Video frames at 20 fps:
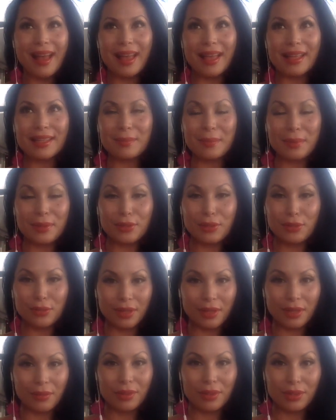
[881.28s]
it
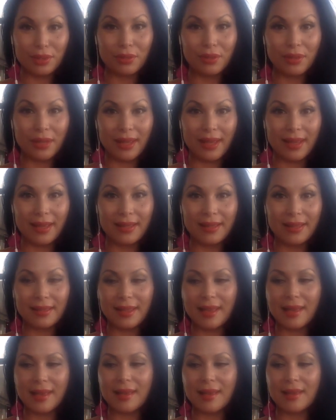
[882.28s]
was 2 days
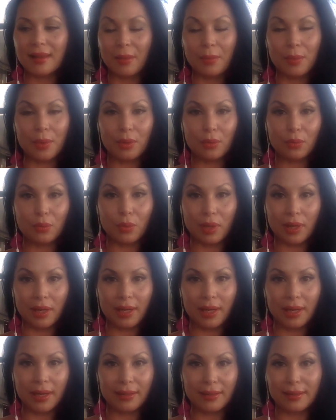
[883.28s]
and I've been
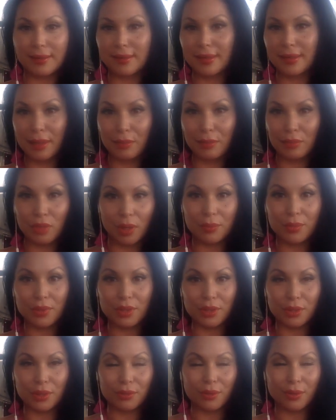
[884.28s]
wearing the same
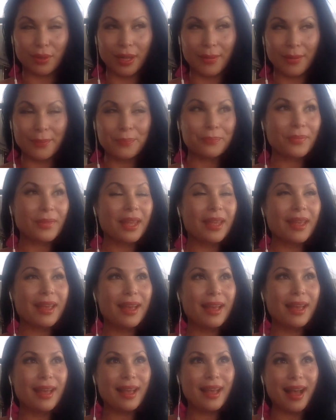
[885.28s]
jumpsuit. Okay.
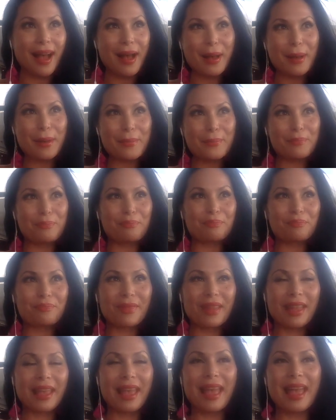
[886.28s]

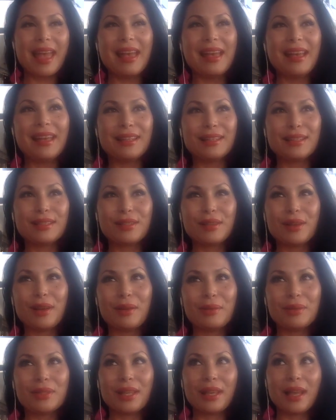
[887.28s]
And so I
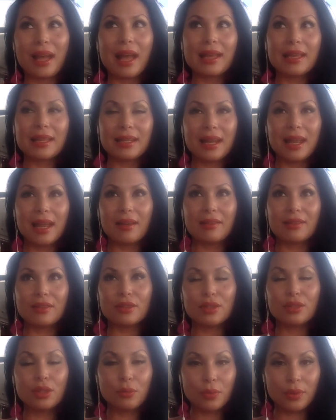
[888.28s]
was like,
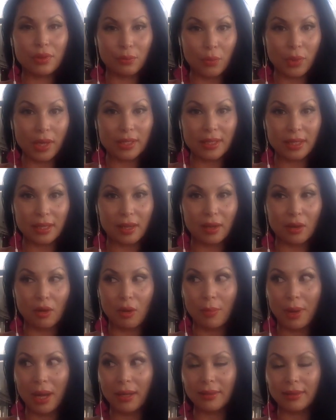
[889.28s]
there's two ways I can go
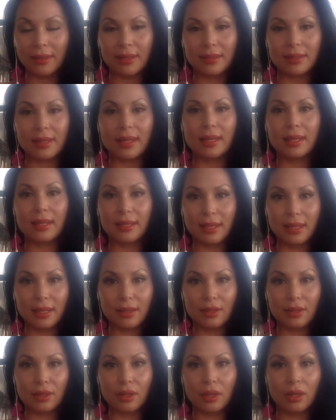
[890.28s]
about this. I can
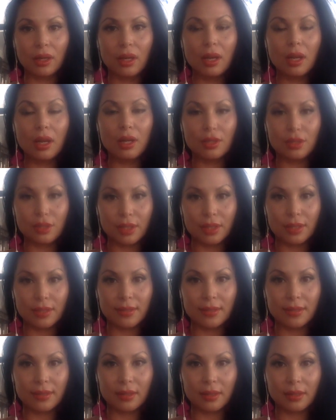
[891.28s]
either
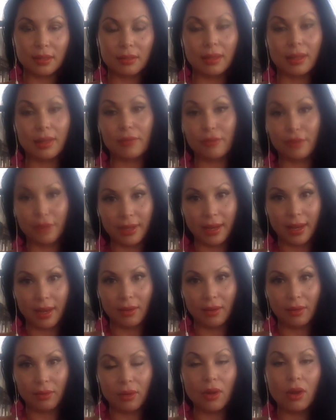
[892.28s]
just like freak
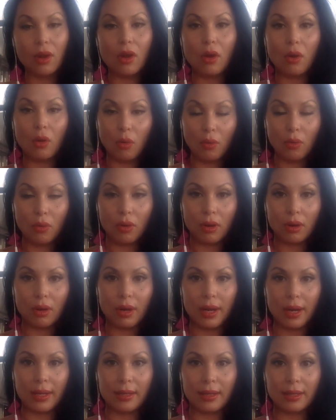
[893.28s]
out,
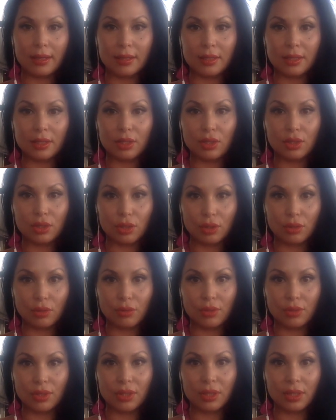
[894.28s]
or I can just
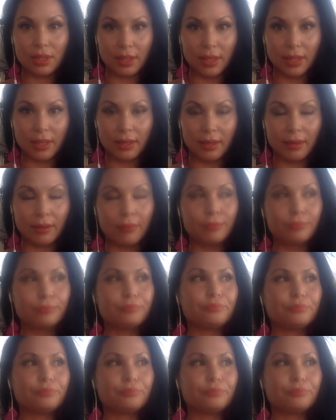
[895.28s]
choose to let it go.